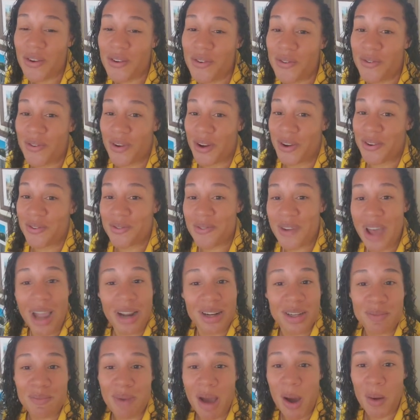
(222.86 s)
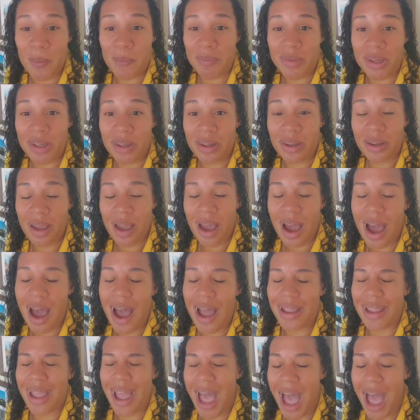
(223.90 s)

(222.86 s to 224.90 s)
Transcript: Fun fact about me, I